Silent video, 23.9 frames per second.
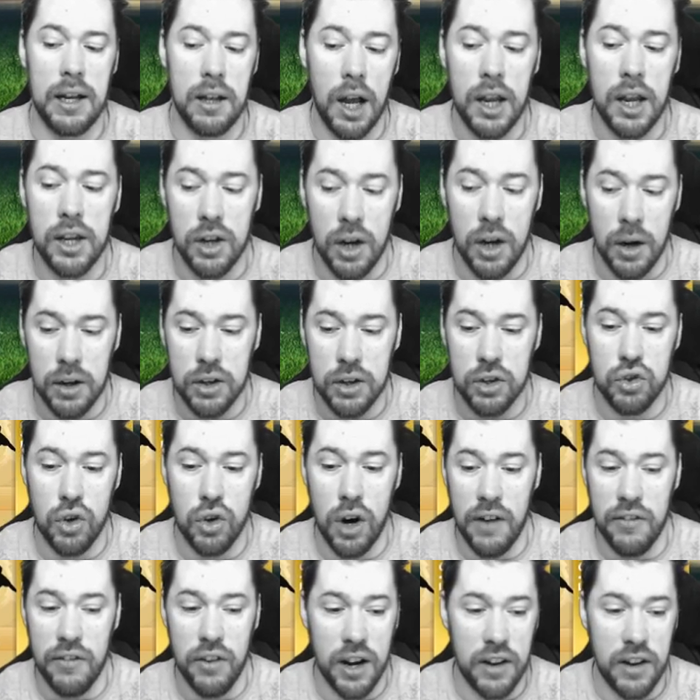Like, you know, I'm going to
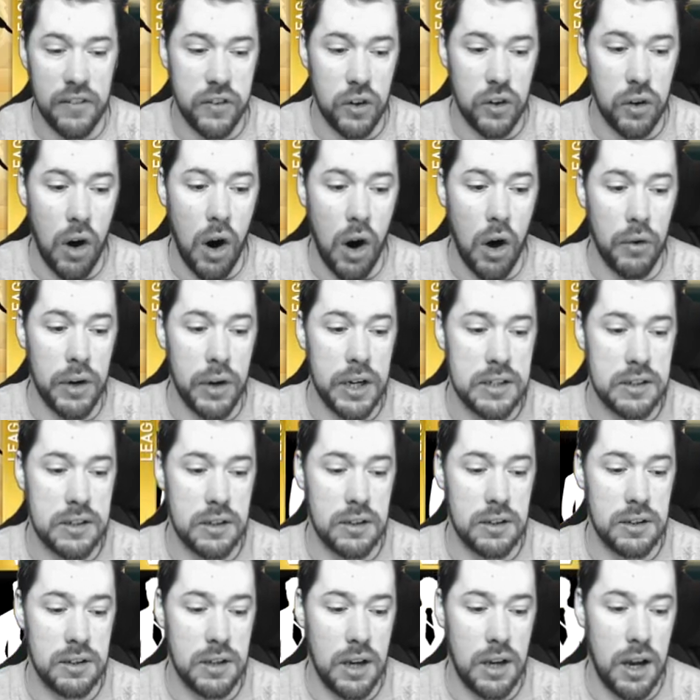drive like Ferraris
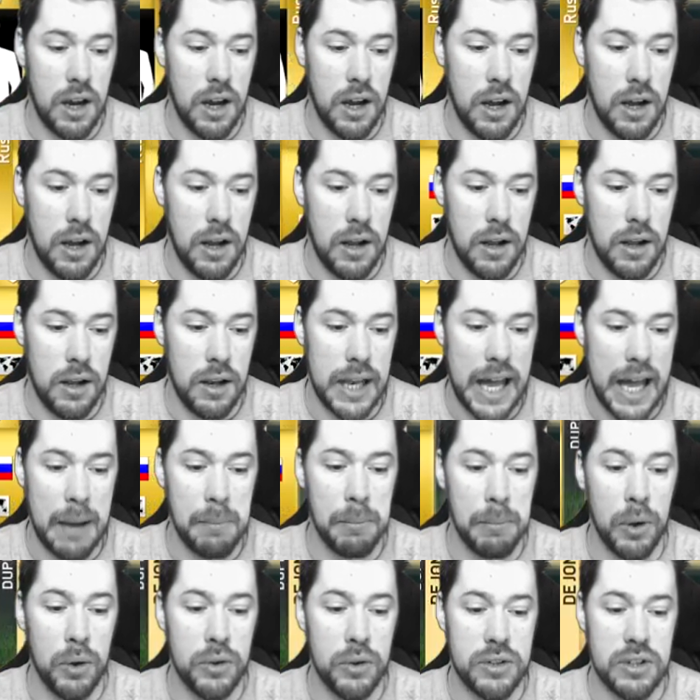and
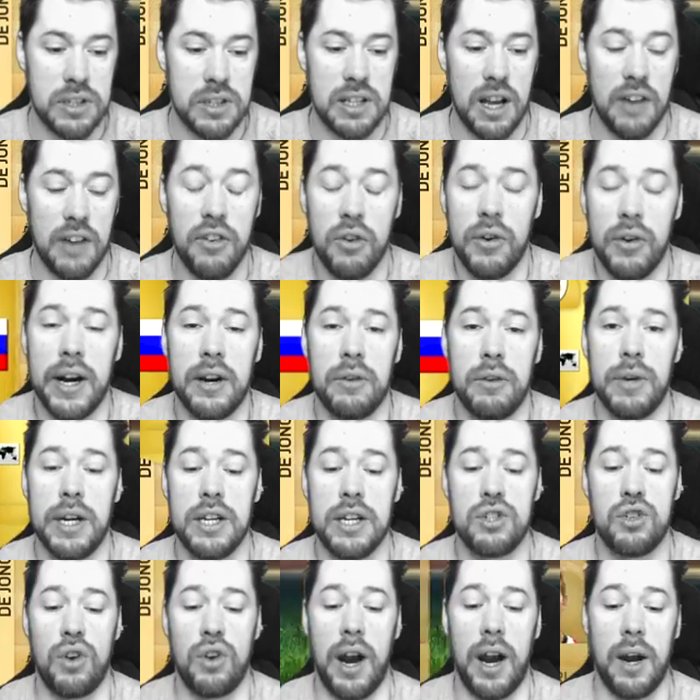Lambos and stuff around a
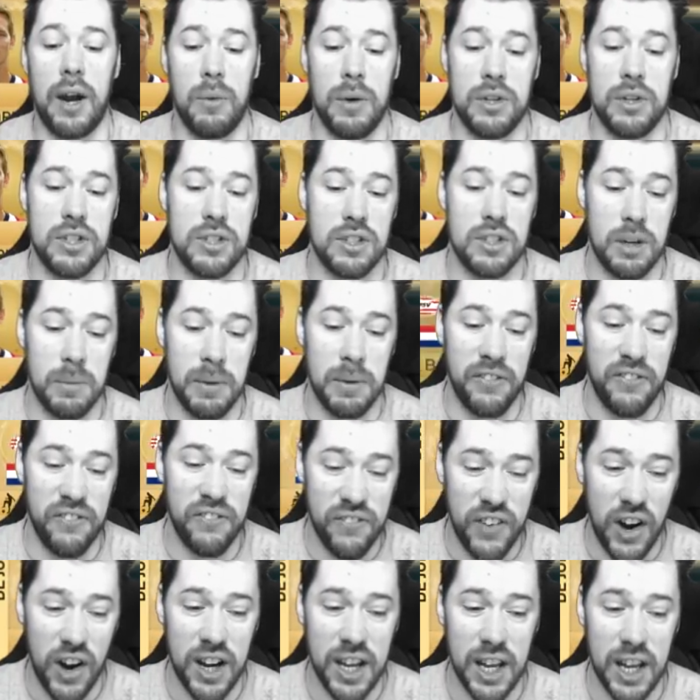racetrack, which is going to be
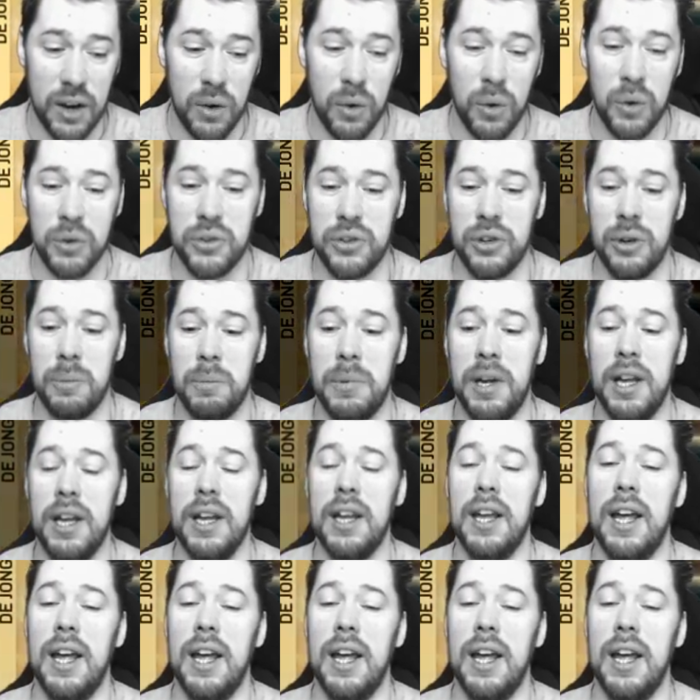fucking awesome.